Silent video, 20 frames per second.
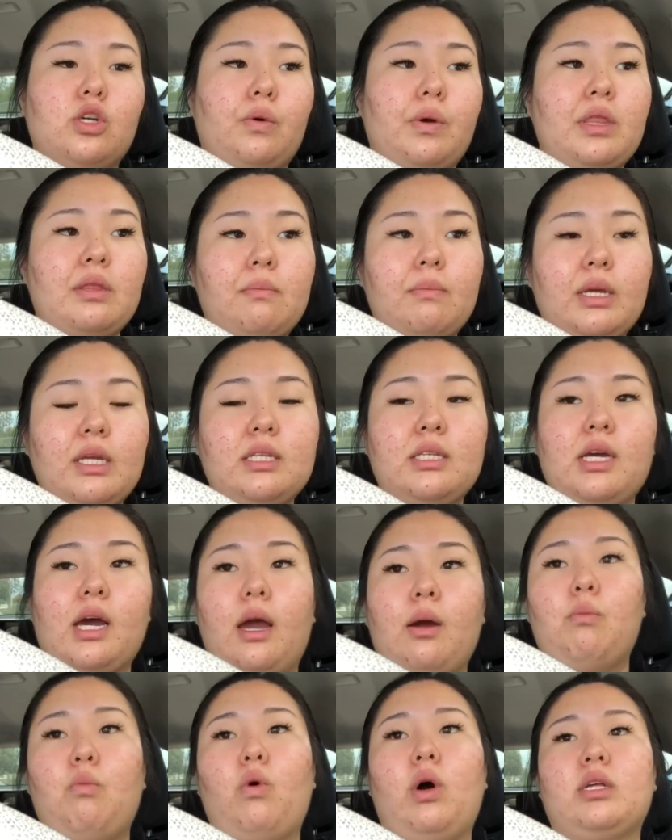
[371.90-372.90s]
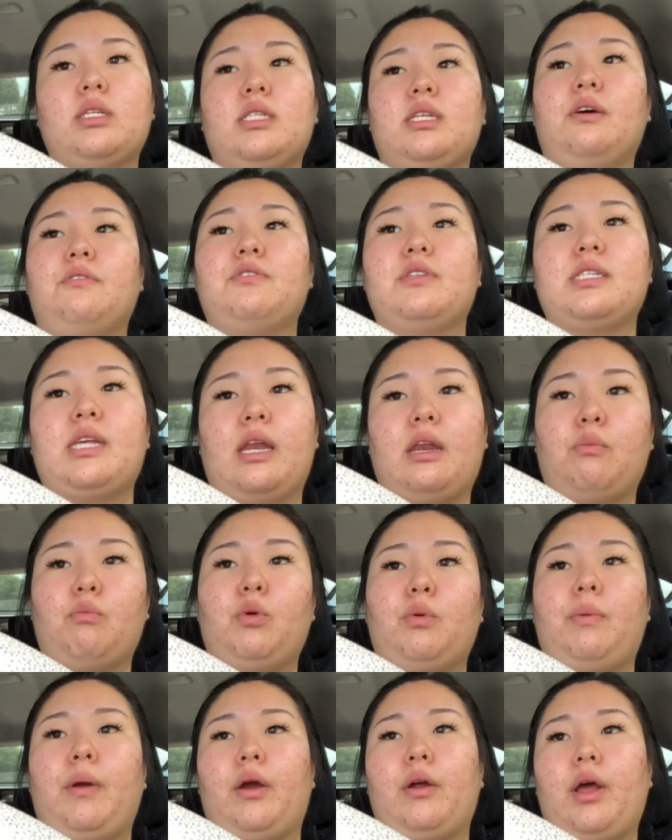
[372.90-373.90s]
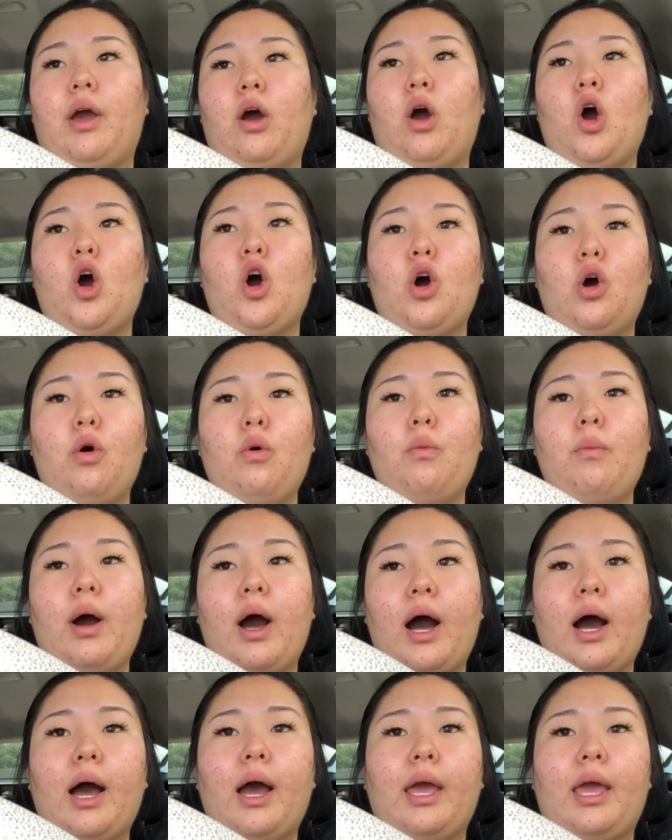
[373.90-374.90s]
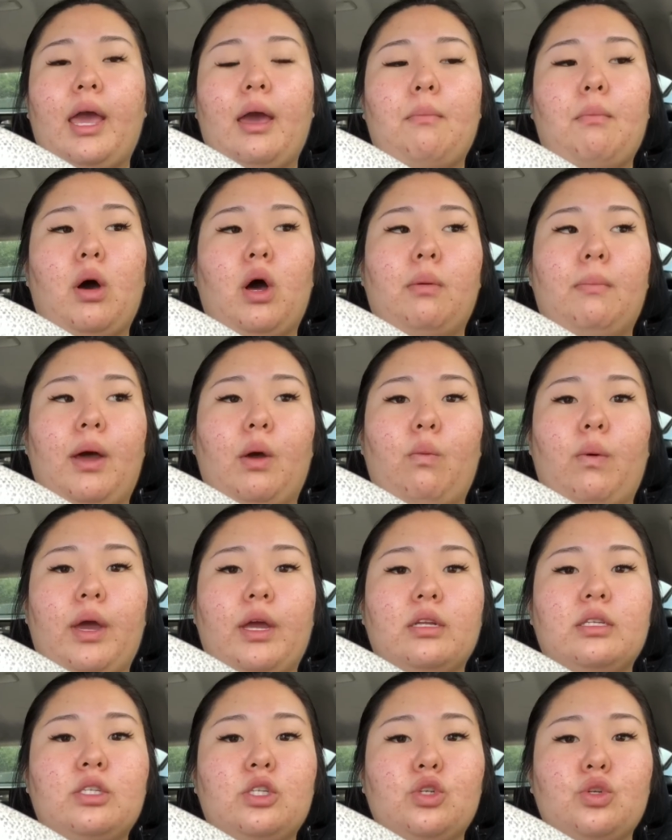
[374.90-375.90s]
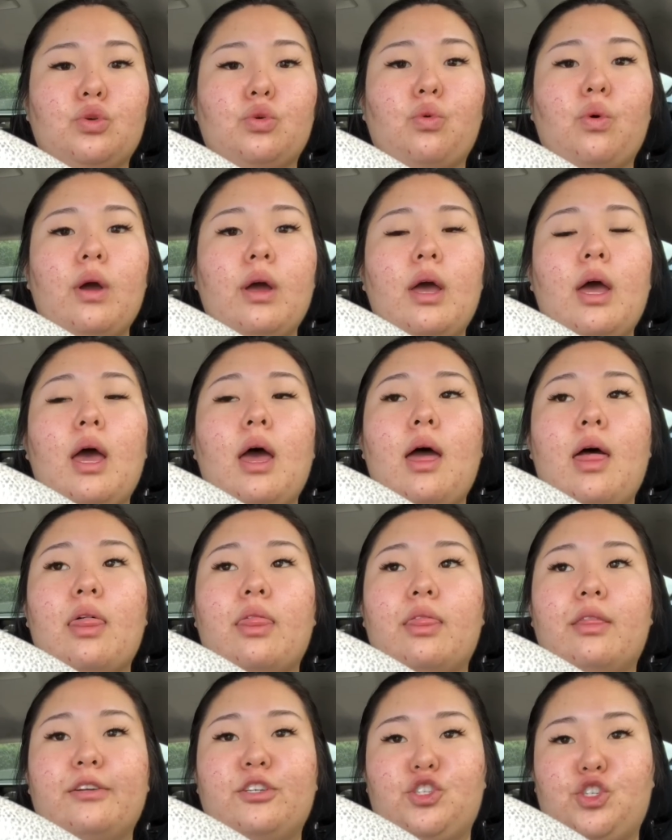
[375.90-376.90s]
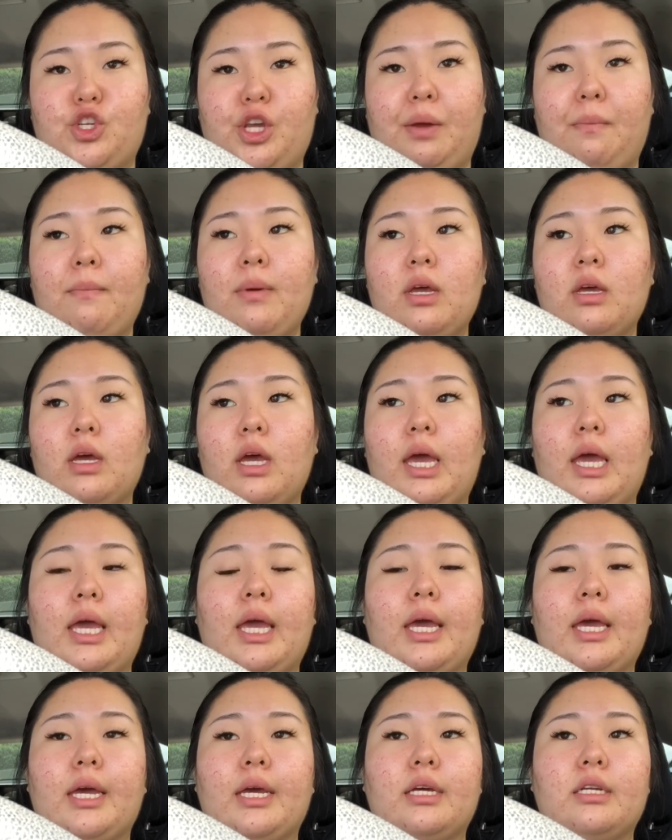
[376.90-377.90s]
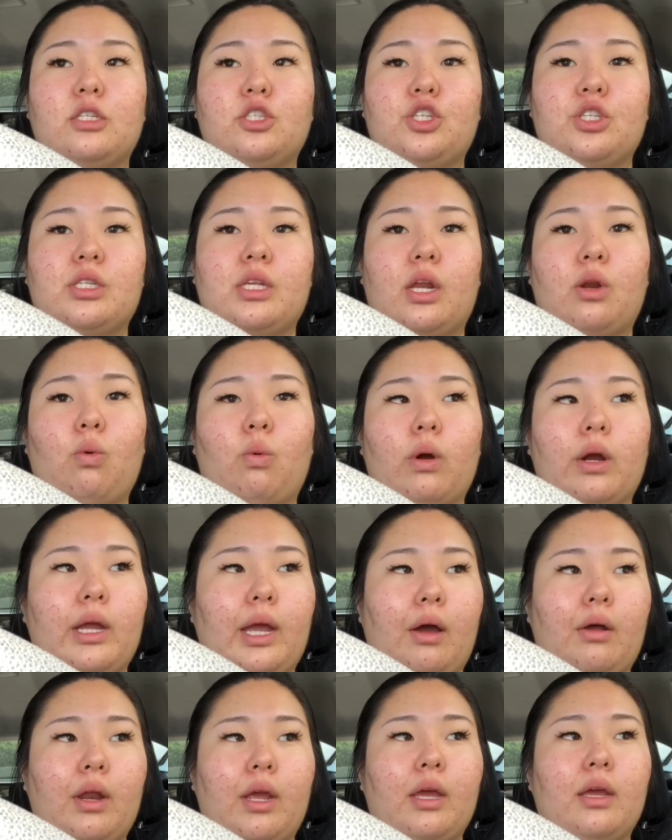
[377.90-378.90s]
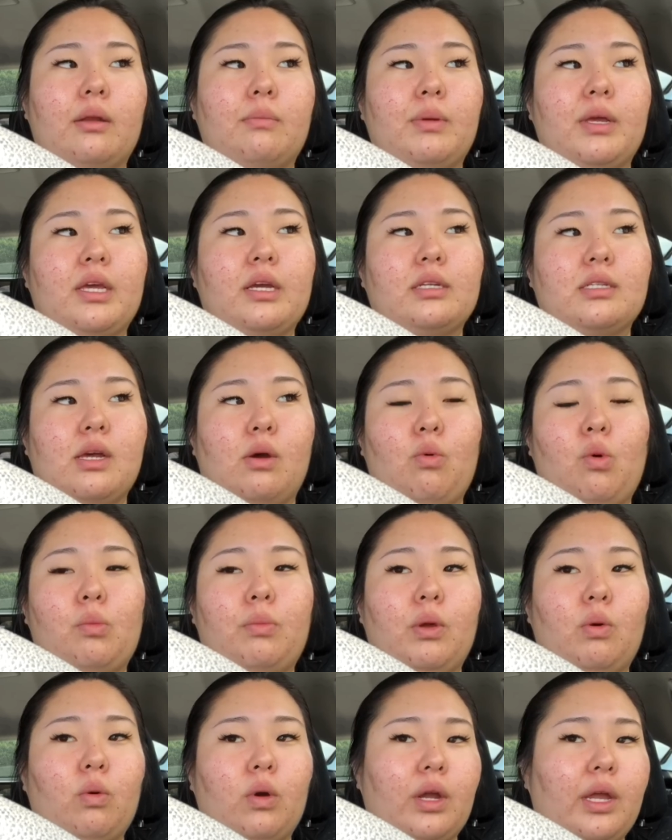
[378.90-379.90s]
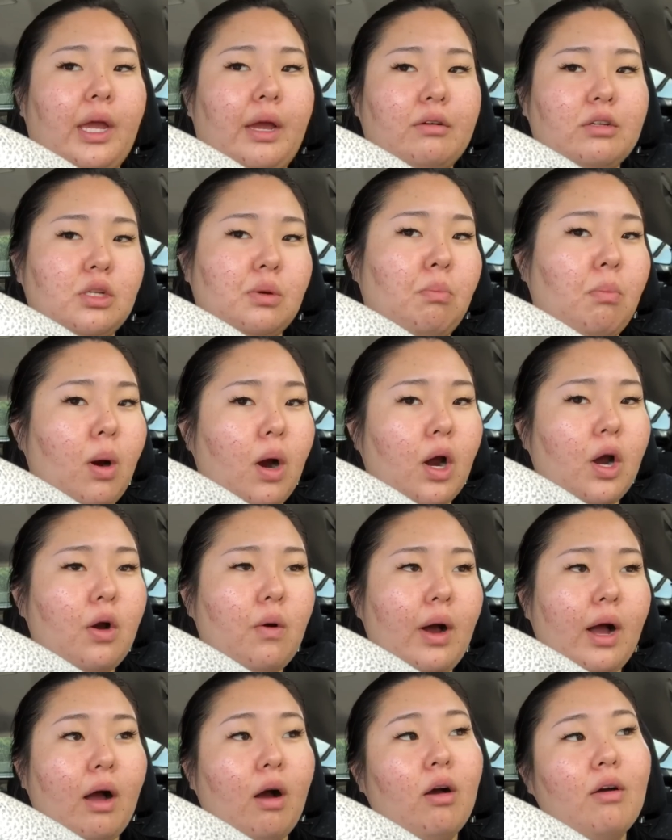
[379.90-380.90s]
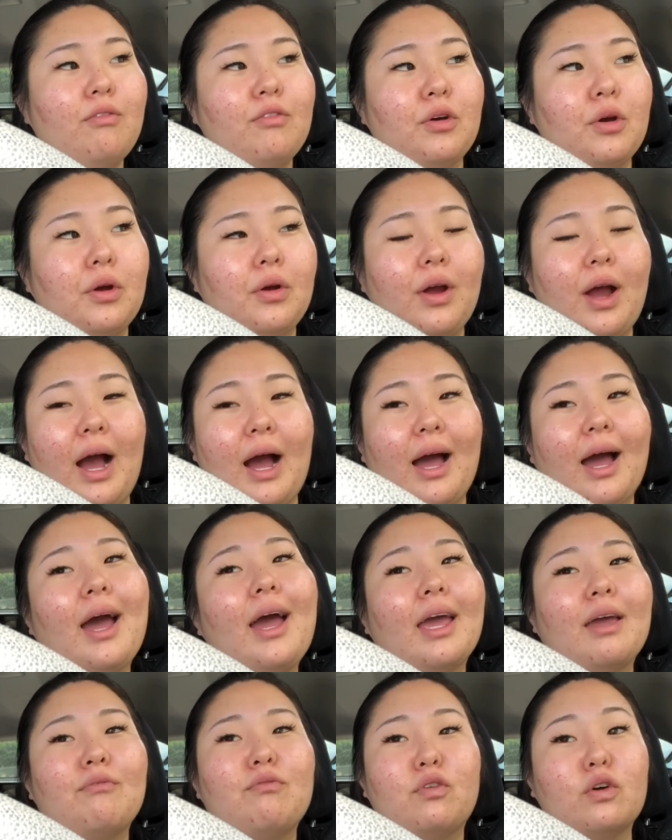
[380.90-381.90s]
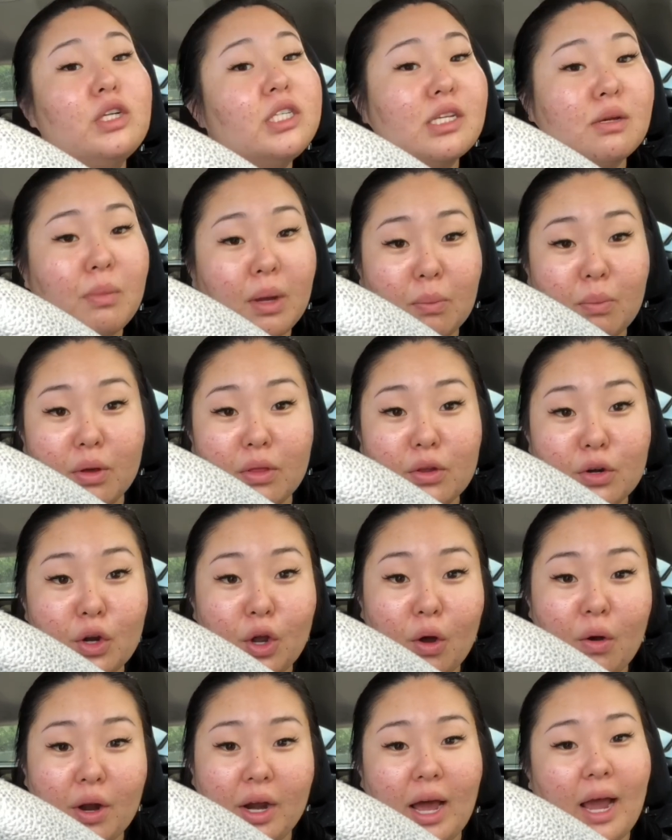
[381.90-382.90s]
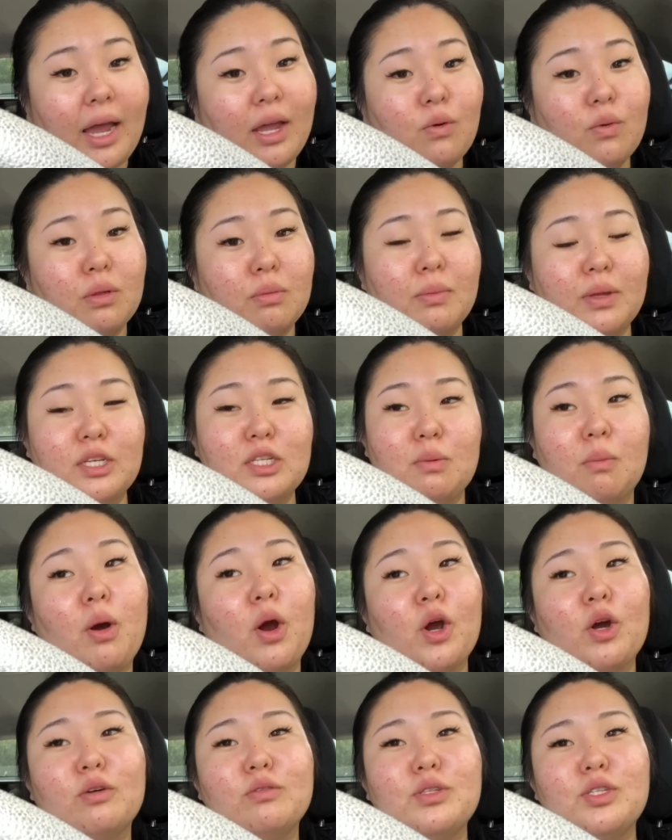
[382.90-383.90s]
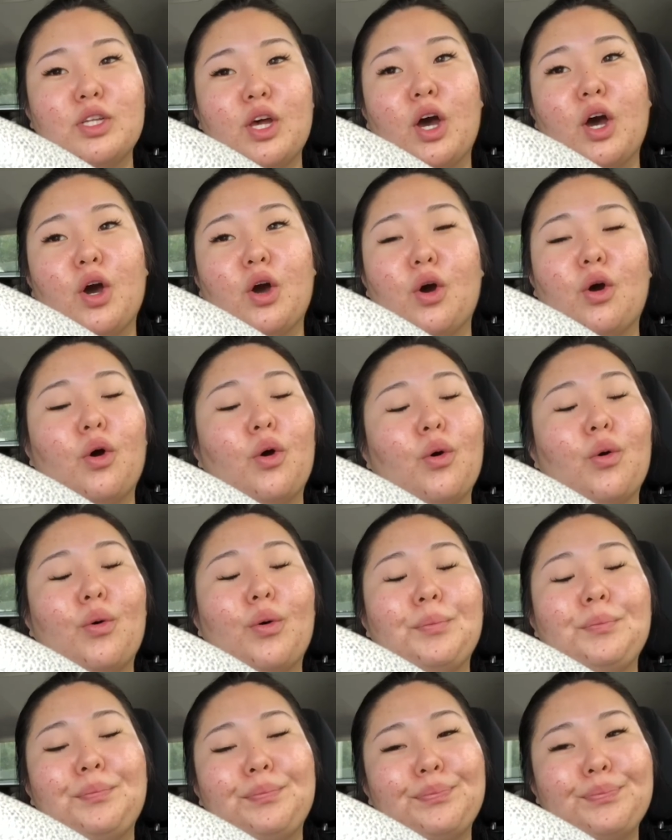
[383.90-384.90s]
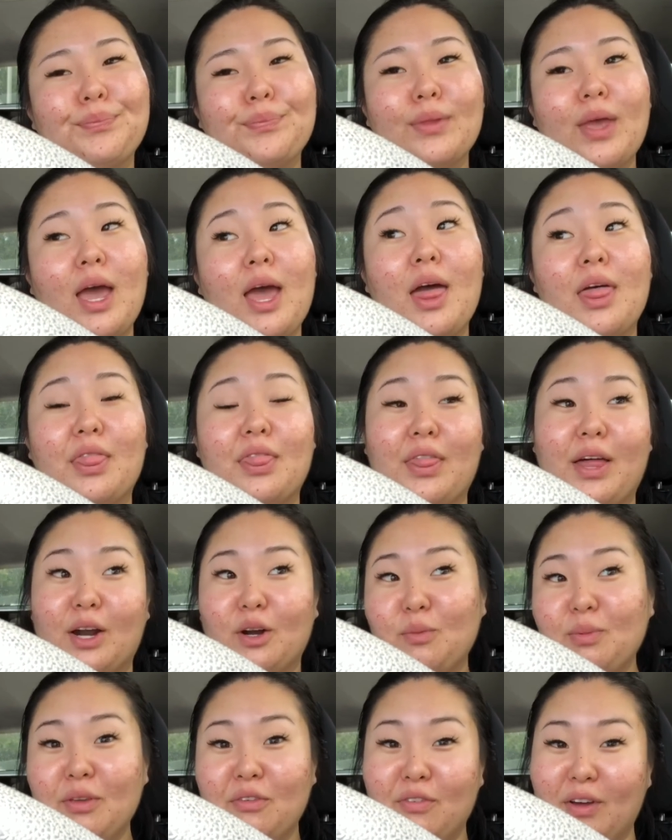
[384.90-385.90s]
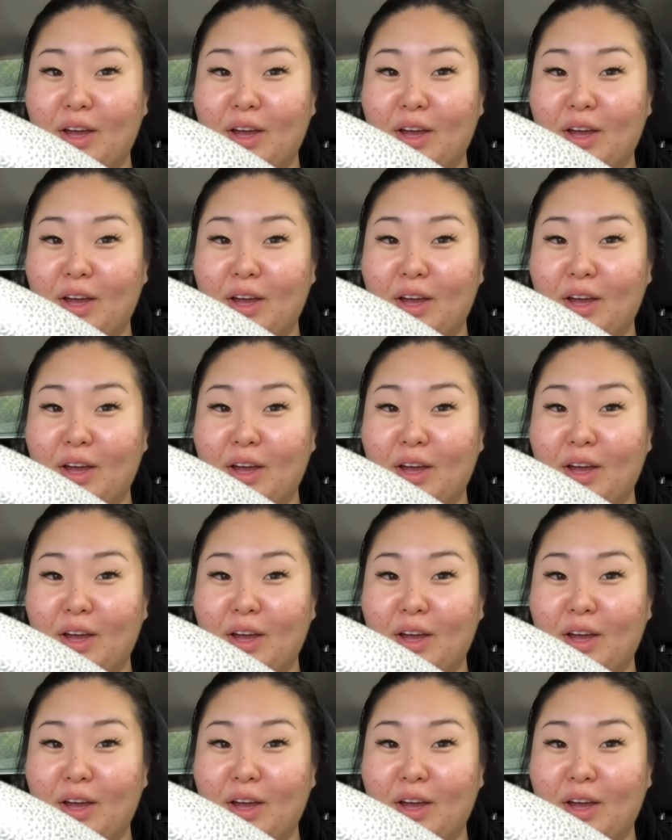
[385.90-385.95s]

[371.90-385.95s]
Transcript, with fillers: So in the meantime, while stuff is getting prepared at home, I am on my way to the gym and just get a workout in because I won't be working out tomorrow. However, I am forcing my brother to go on a hike with me tomorrow, so that'll be